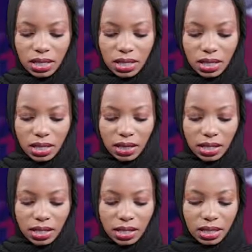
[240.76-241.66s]
stated
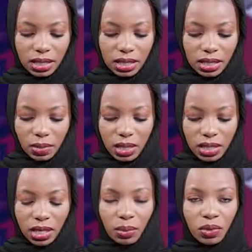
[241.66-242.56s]
this in a statement
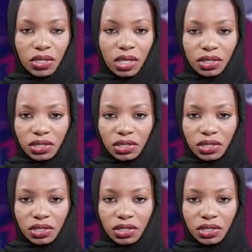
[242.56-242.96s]
in Abuja on